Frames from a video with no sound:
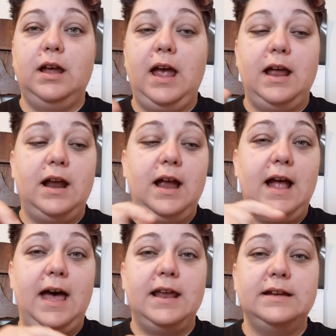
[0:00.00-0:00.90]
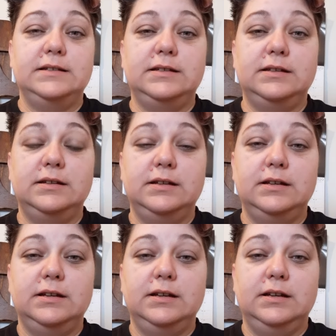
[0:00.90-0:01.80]
and I add it
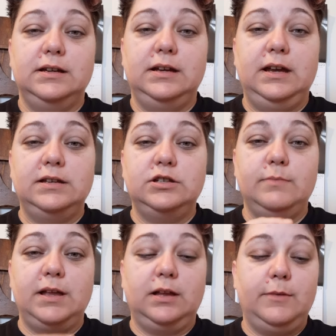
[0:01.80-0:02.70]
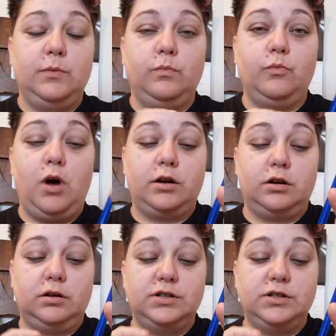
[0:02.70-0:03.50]
into my lemon water.